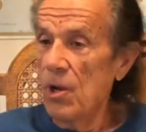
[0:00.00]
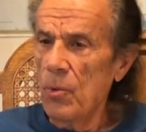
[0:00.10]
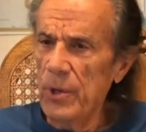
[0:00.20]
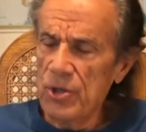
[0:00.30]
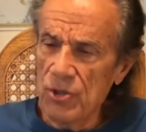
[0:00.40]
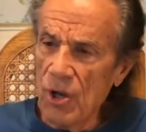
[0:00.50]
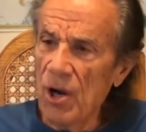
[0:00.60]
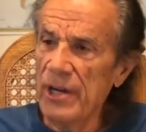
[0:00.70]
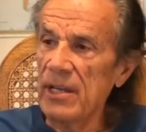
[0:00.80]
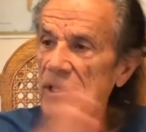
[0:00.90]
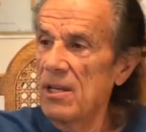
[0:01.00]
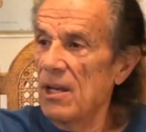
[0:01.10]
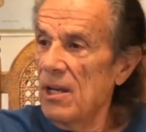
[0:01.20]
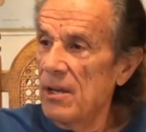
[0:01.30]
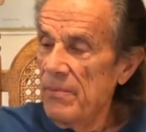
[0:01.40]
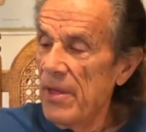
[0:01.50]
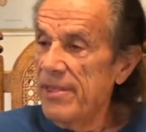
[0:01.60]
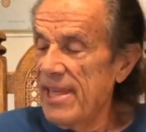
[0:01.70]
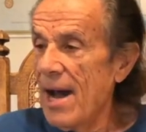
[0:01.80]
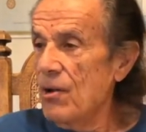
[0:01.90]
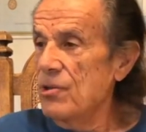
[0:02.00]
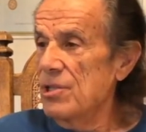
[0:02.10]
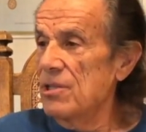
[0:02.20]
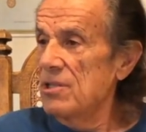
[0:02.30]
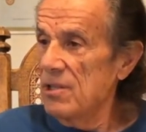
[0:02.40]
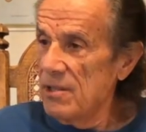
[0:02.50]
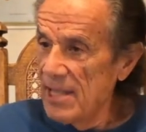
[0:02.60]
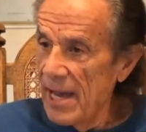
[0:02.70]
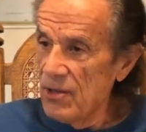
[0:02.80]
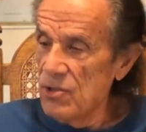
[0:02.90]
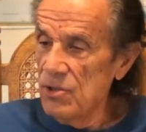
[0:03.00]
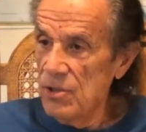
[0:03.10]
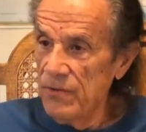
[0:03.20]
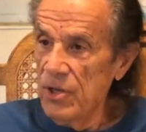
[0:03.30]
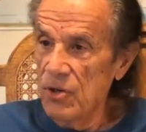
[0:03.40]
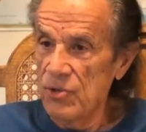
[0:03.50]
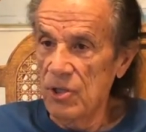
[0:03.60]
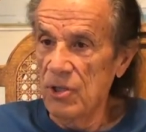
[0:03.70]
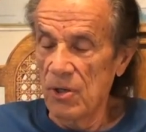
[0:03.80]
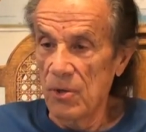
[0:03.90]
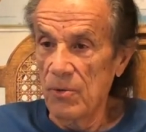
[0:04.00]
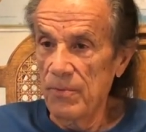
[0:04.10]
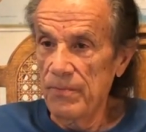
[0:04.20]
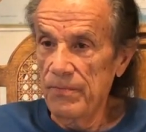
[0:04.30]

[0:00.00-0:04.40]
which started thousands and thousands of years ago,